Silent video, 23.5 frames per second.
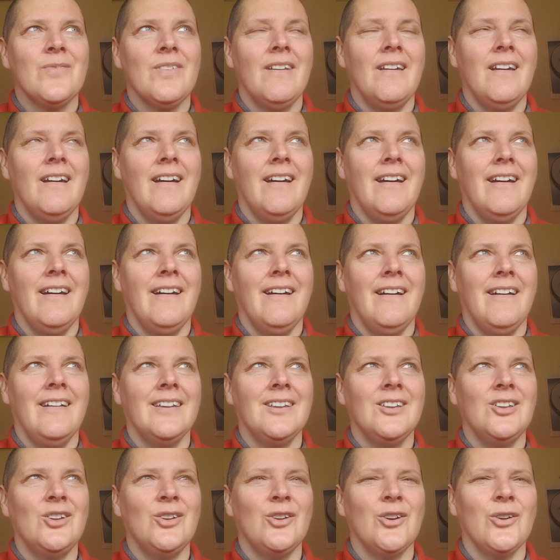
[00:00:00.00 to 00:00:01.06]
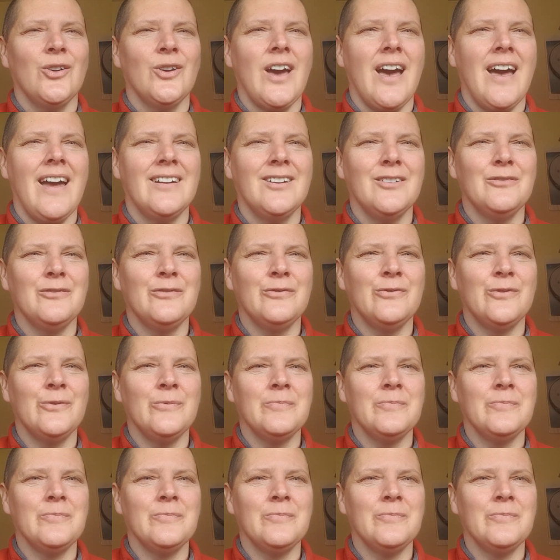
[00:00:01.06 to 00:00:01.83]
kind of